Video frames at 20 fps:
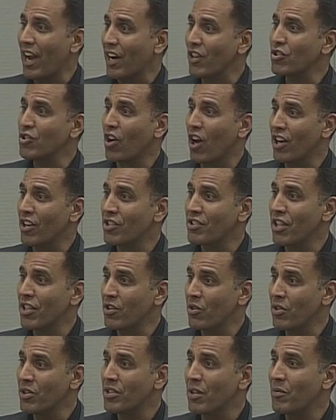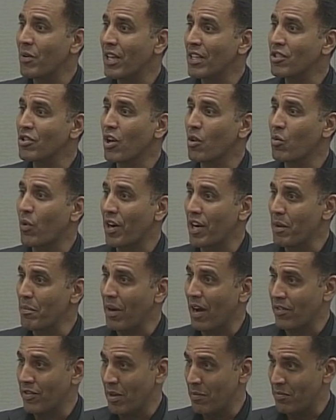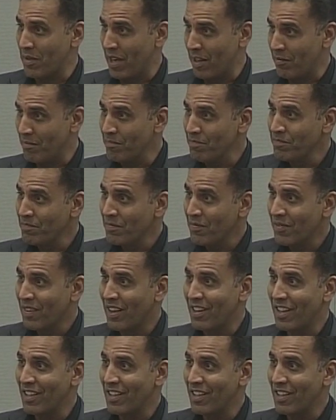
what IR scholars then do is say, well, let's not worry about them then,